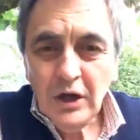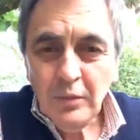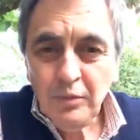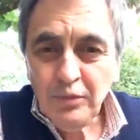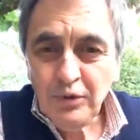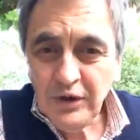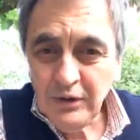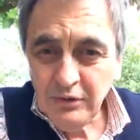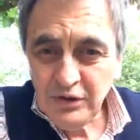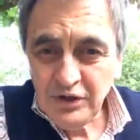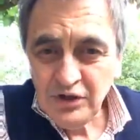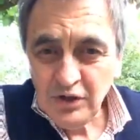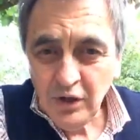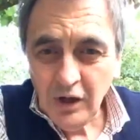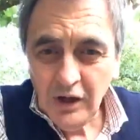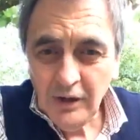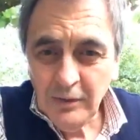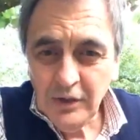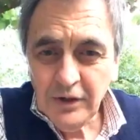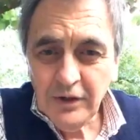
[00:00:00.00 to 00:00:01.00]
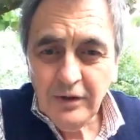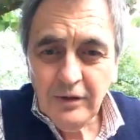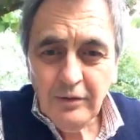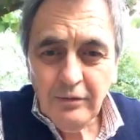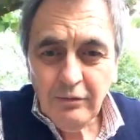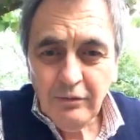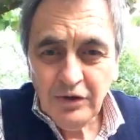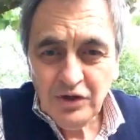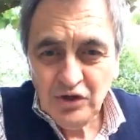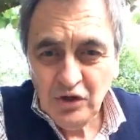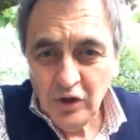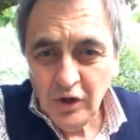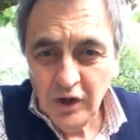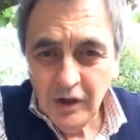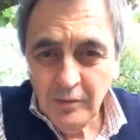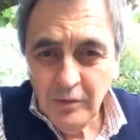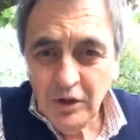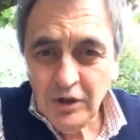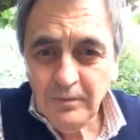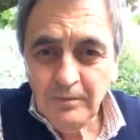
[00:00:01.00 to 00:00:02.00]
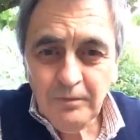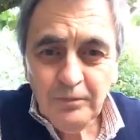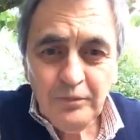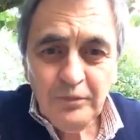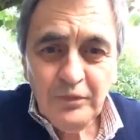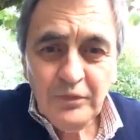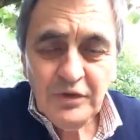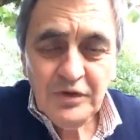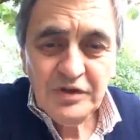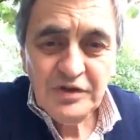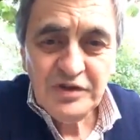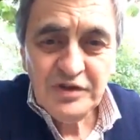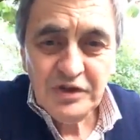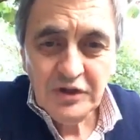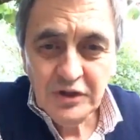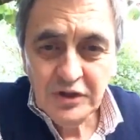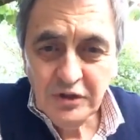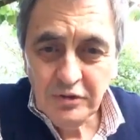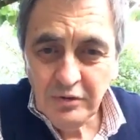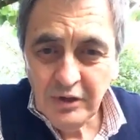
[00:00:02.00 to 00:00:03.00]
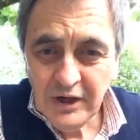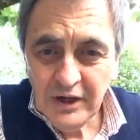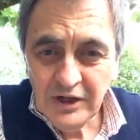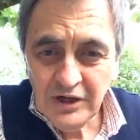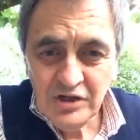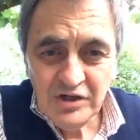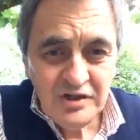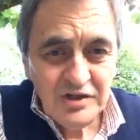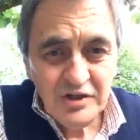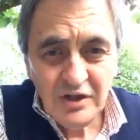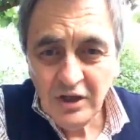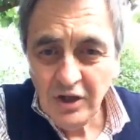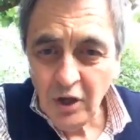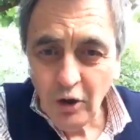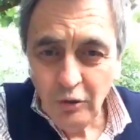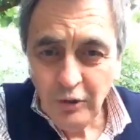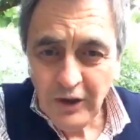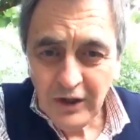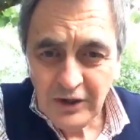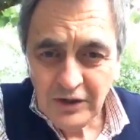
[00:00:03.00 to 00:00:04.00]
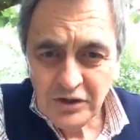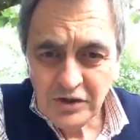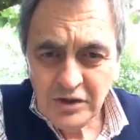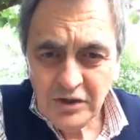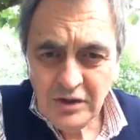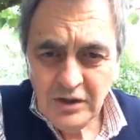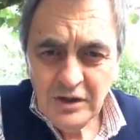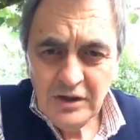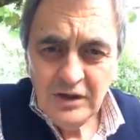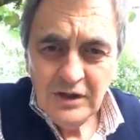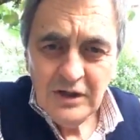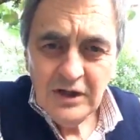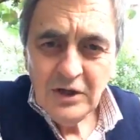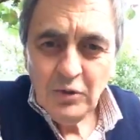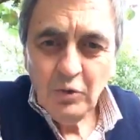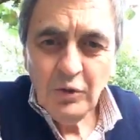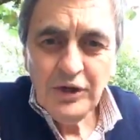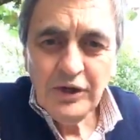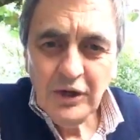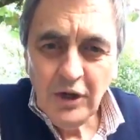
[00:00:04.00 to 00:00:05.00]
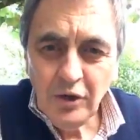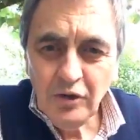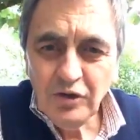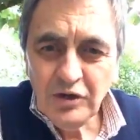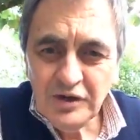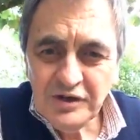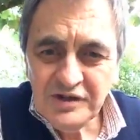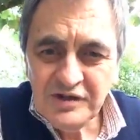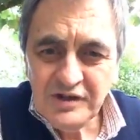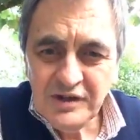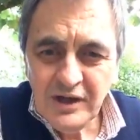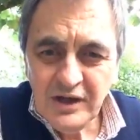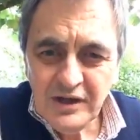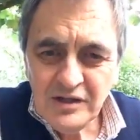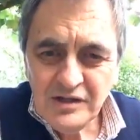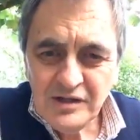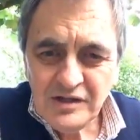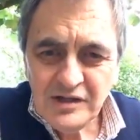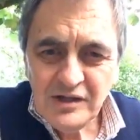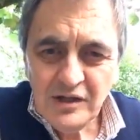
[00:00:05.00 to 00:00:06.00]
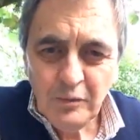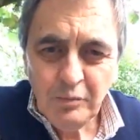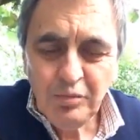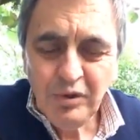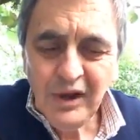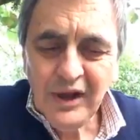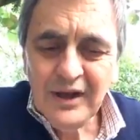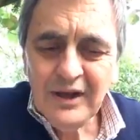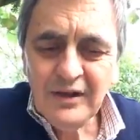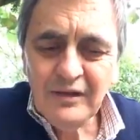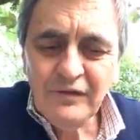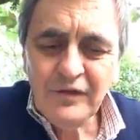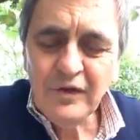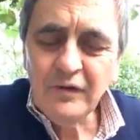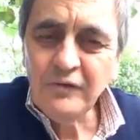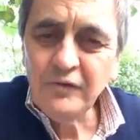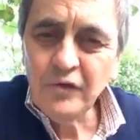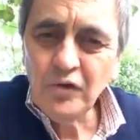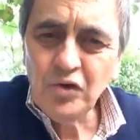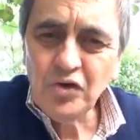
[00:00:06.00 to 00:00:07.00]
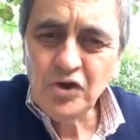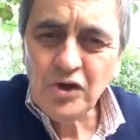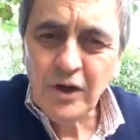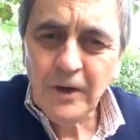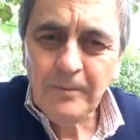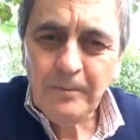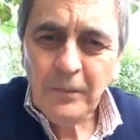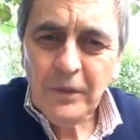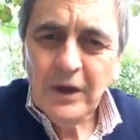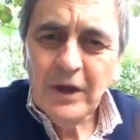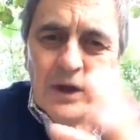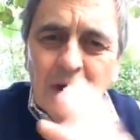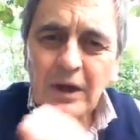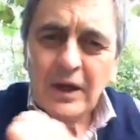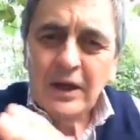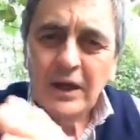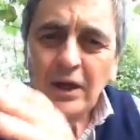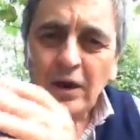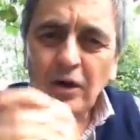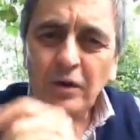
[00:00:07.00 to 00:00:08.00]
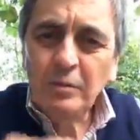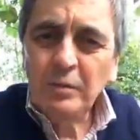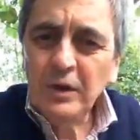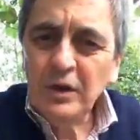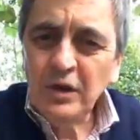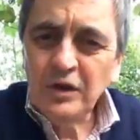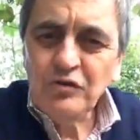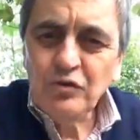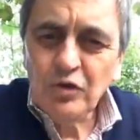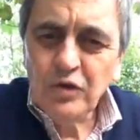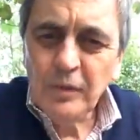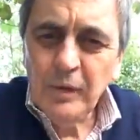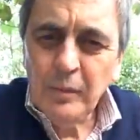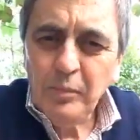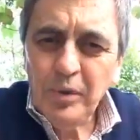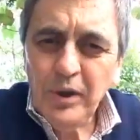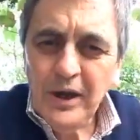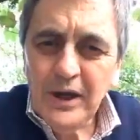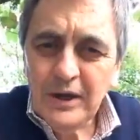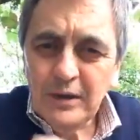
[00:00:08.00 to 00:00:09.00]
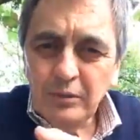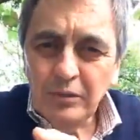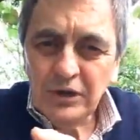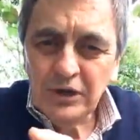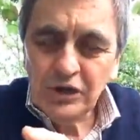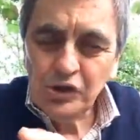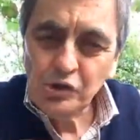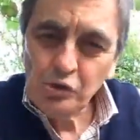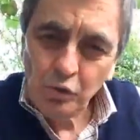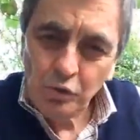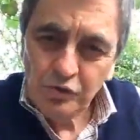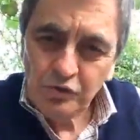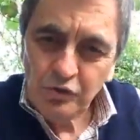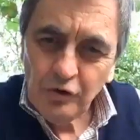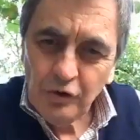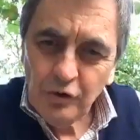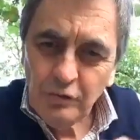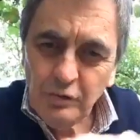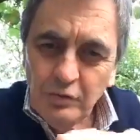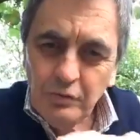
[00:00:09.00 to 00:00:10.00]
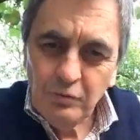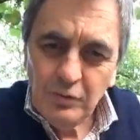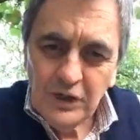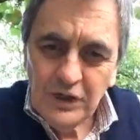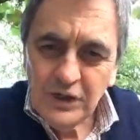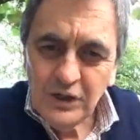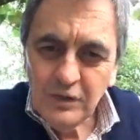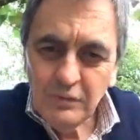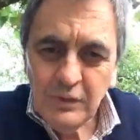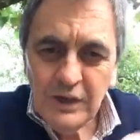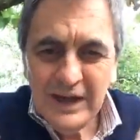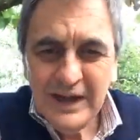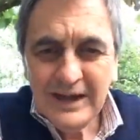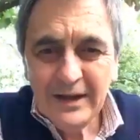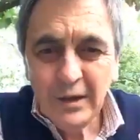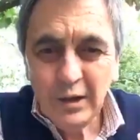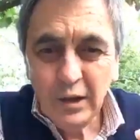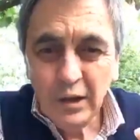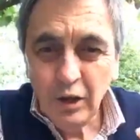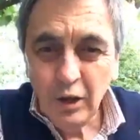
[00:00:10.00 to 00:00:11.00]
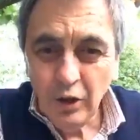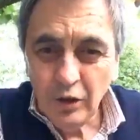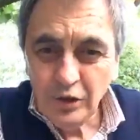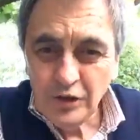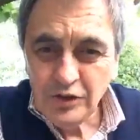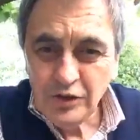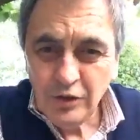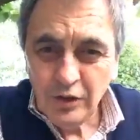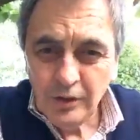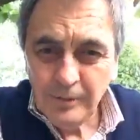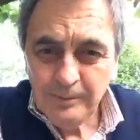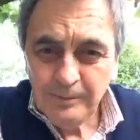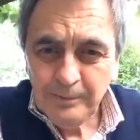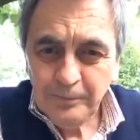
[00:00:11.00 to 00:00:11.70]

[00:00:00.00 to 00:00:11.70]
pre-retirement, retirement, senior ages, then old age. We know these stages. So planning for your future, and I talked about planning being short-term, medium, and long-term.